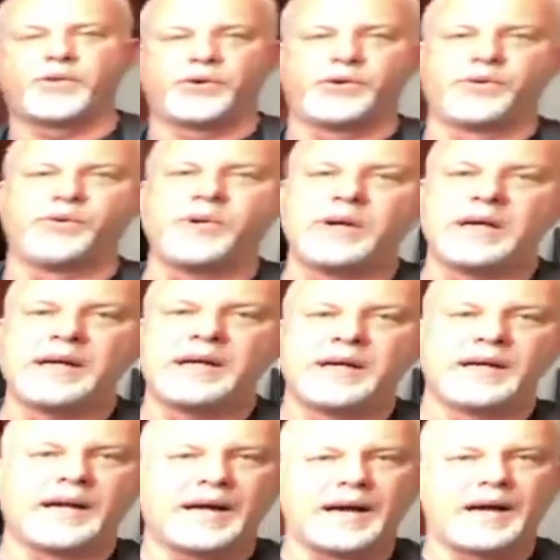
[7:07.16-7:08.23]
roux,
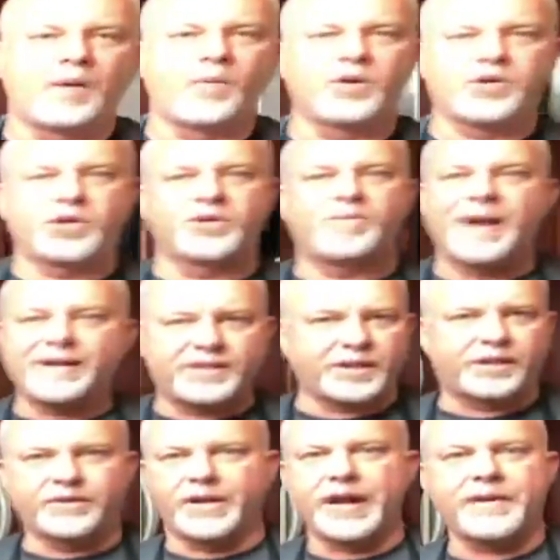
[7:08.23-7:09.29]
which is
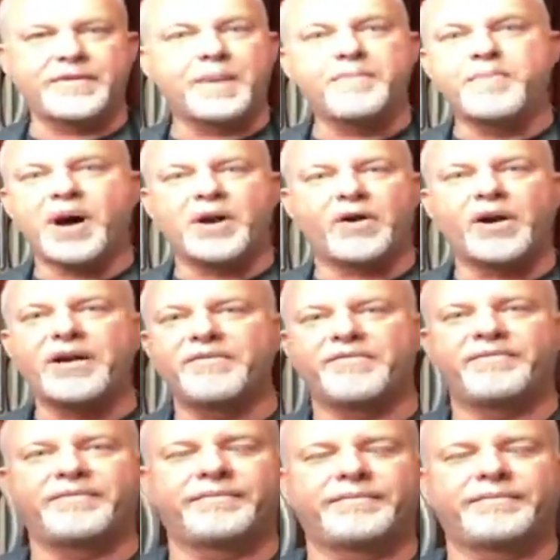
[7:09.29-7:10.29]
basically the butter and...